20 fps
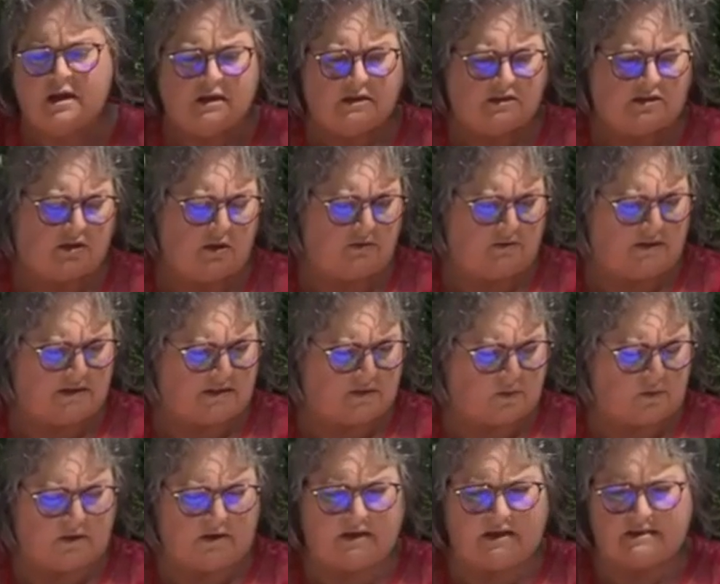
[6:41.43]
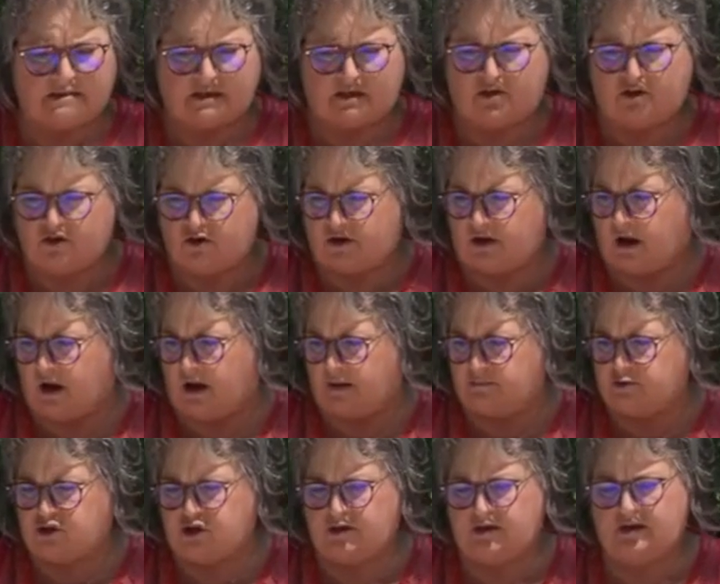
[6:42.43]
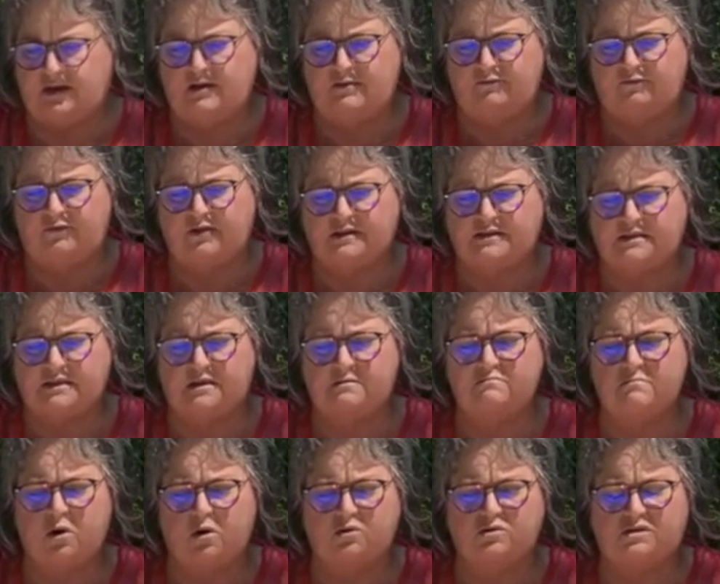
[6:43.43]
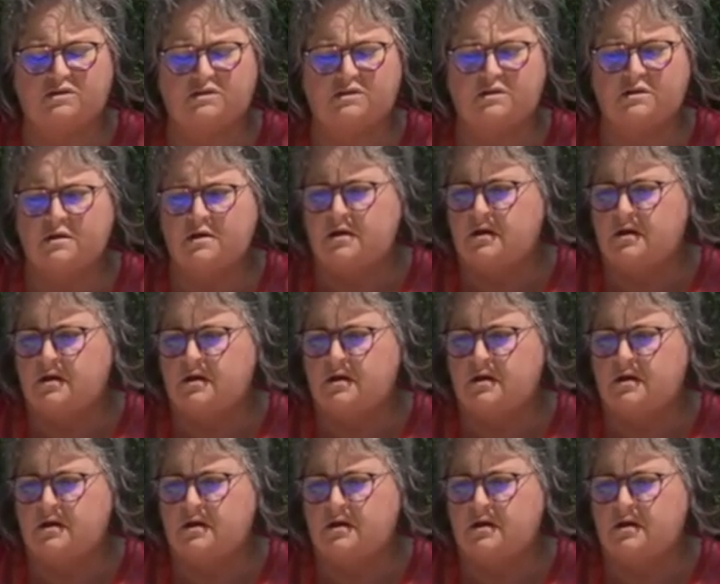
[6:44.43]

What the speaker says: So this one is a good option, and it fits in most